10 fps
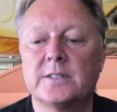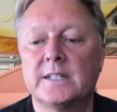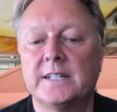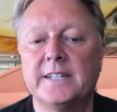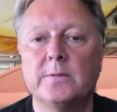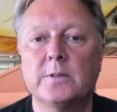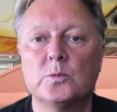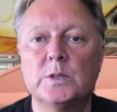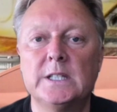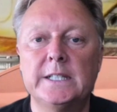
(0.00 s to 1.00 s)
And I think what
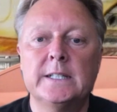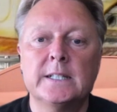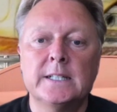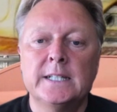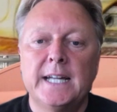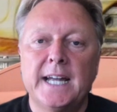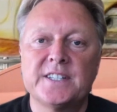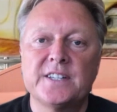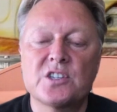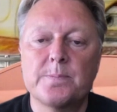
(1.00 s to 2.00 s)
really has
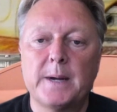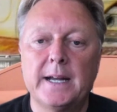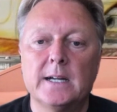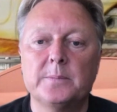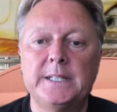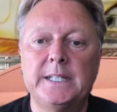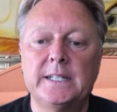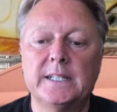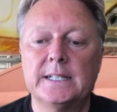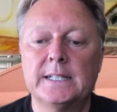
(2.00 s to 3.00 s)
inspired
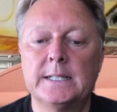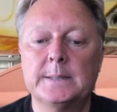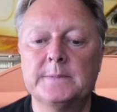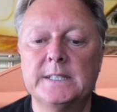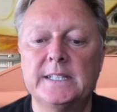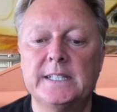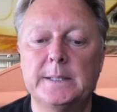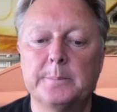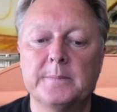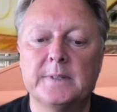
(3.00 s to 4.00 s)
me
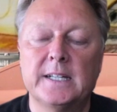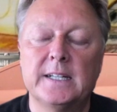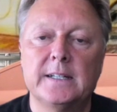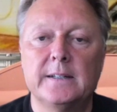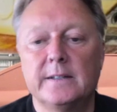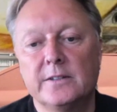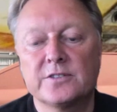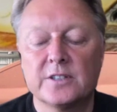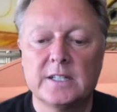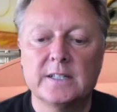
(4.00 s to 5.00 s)
in the
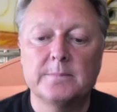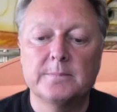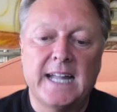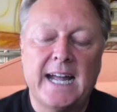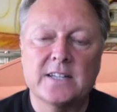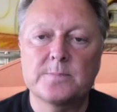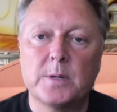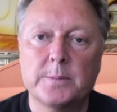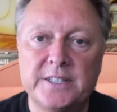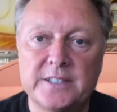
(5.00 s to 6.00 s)
sort of last
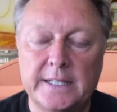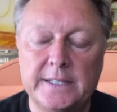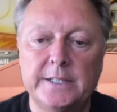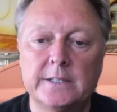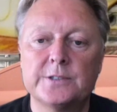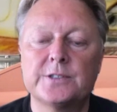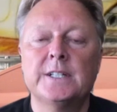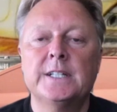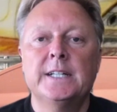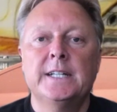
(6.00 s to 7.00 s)
probably 10 years
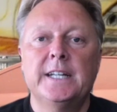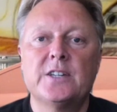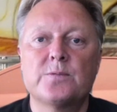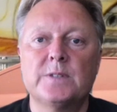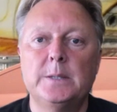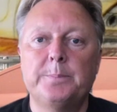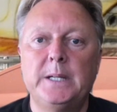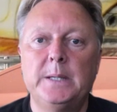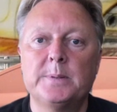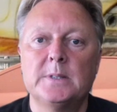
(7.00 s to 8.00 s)
is really
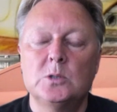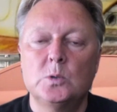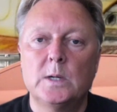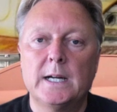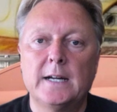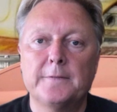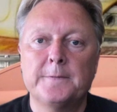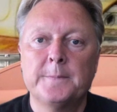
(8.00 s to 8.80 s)
people who have